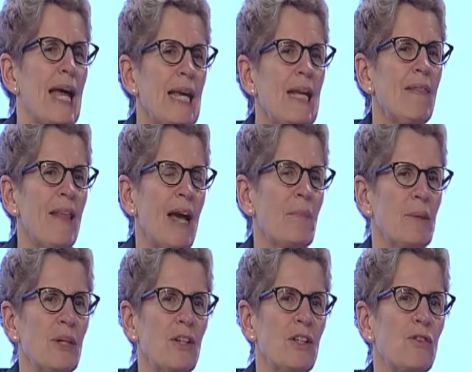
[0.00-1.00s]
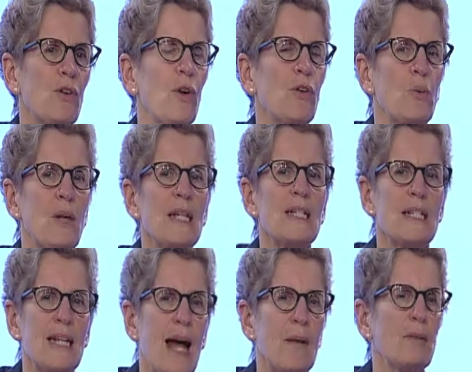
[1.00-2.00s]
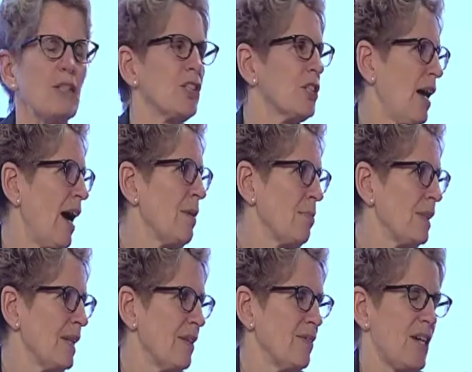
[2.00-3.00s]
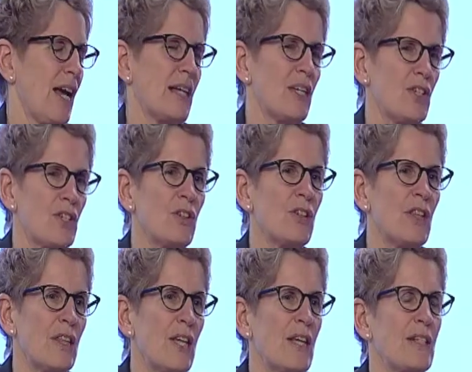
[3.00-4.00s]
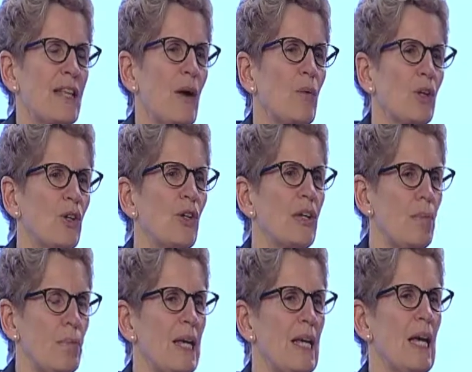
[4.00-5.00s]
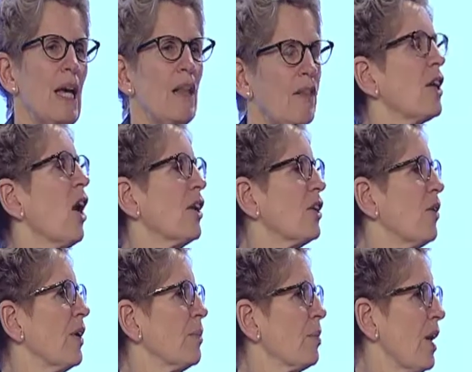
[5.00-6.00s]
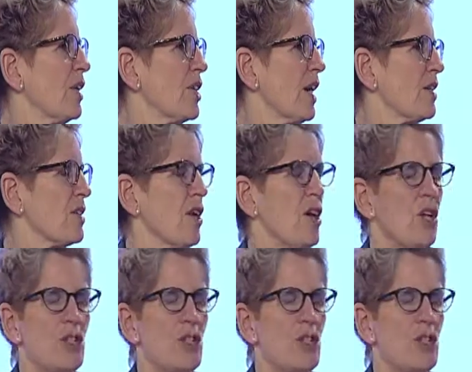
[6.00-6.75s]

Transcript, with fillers: In that period of growth, we established, I believe, Jacquie, certain things that were going to be the ongoing projects.